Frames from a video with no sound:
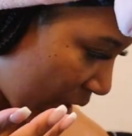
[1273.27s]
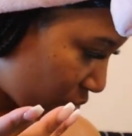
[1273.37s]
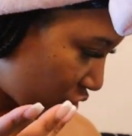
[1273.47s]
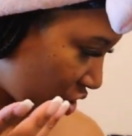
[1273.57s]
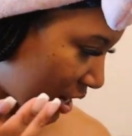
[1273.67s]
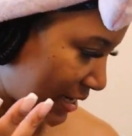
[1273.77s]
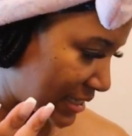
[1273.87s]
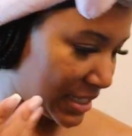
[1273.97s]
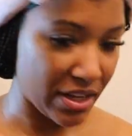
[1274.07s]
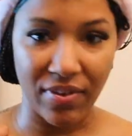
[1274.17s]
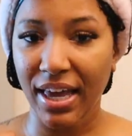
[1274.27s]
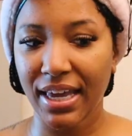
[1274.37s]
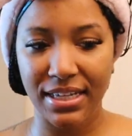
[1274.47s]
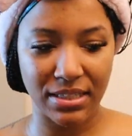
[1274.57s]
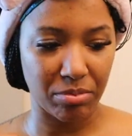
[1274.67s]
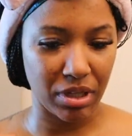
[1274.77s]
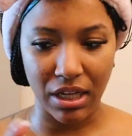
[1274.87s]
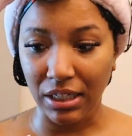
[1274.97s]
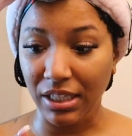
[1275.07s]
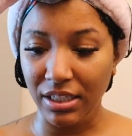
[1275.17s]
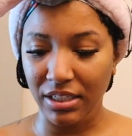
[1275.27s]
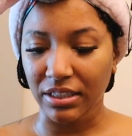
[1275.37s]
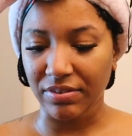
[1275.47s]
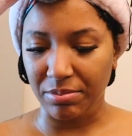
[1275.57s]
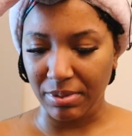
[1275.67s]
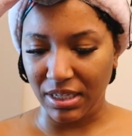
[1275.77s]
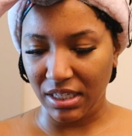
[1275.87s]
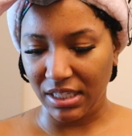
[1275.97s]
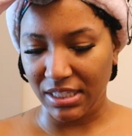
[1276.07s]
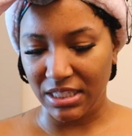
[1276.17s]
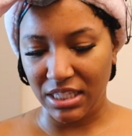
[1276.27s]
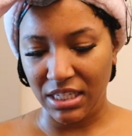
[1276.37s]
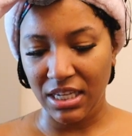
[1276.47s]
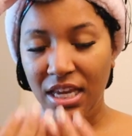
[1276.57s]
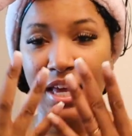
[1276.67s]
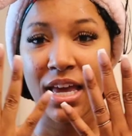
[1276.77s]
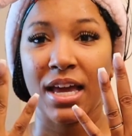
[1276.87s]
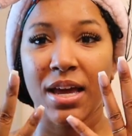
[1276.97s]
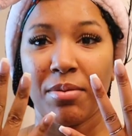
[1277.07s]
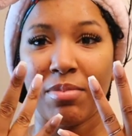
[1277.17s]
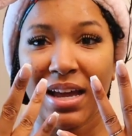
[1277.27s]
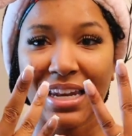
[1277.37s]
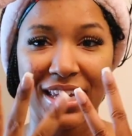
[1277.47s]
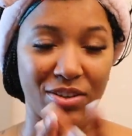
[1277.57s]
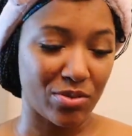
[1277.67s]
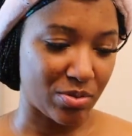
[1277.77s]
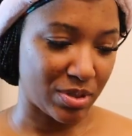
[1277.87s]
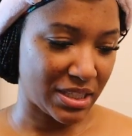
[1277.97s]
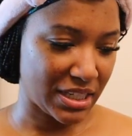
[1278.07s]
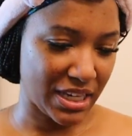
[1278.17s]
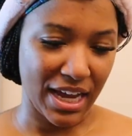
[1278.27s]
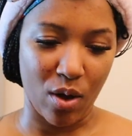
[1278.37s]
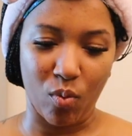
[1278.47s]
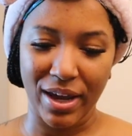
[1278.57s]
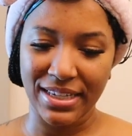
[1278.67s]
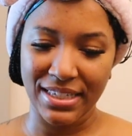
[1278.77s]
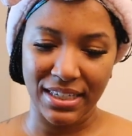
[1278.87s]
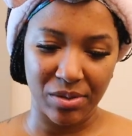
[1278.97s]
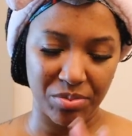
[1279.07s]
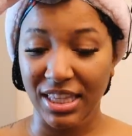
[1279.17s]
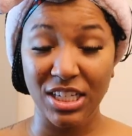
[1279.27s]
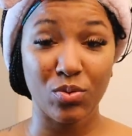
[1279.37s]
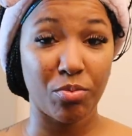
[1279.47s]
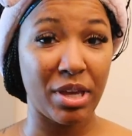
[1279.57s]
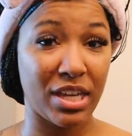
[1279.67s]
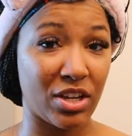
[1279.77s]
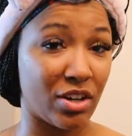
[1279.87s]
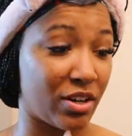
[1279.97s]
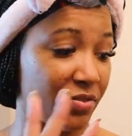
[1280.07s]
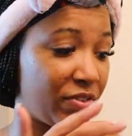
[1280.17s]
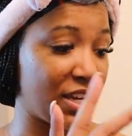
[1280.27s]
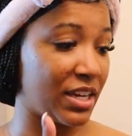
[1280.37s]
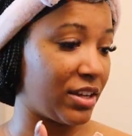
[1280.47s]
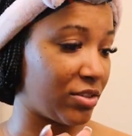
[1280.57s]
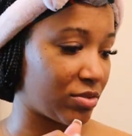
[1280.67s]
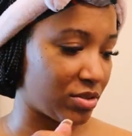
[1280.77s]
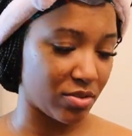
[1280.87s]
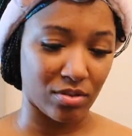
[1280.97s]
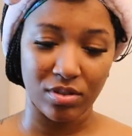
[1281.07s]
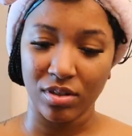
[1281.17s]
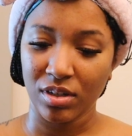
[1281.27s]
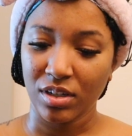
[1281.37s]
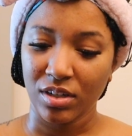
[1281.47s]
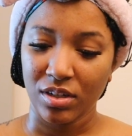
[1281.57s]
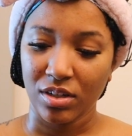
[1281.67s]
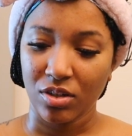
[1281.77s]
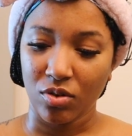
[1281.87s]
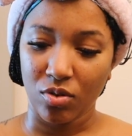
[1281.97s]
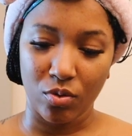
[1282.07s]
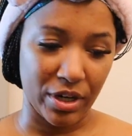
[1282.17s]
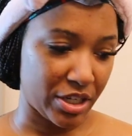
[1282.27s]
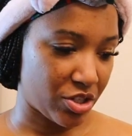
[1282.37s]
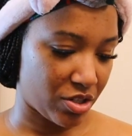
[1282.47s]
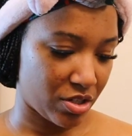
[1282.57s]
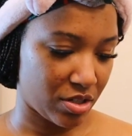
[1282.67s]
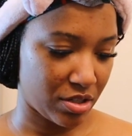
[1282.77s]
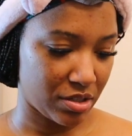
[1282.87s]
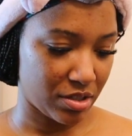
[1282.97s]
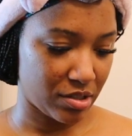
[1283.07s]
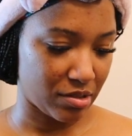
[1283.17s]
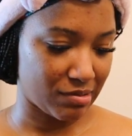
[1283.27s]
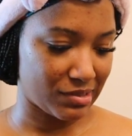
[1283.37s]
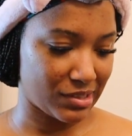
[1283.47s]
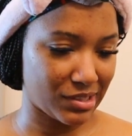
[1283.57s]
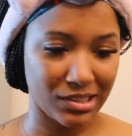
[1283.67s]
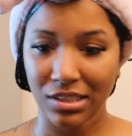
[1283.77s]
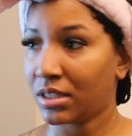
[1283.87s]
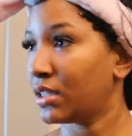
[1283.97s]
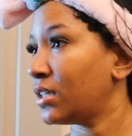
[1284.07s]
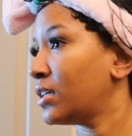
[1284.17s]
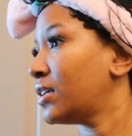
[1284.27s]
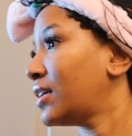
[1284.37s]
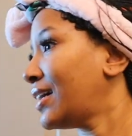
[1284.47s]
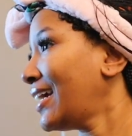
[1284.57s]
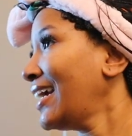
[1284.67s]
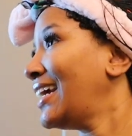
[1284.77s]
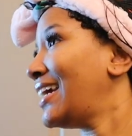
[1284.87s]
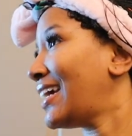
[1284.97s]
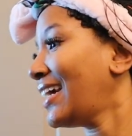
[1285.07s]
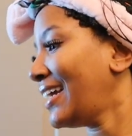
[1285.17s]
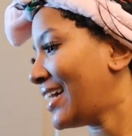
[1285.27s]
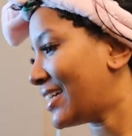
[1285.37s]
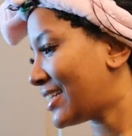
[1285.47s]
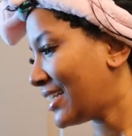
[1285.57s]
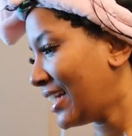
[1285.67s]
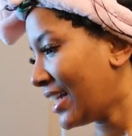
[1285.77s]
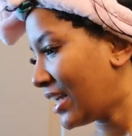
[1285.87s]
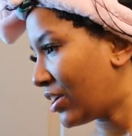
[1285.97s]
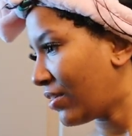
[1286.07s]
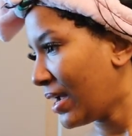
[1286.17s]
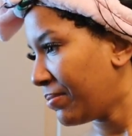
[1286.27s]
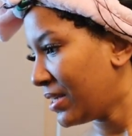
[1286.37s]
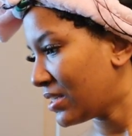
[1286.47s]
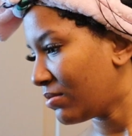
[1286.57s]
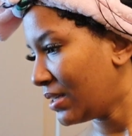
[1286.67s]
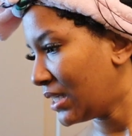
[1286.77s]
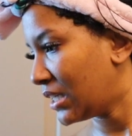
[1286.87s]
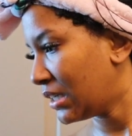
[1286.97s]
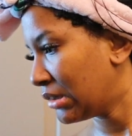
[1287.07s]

I was trying to see if I had some gloves because my nails got white tip. This will make your fingernails orange. So dang, I ain't got shit I can grab this with.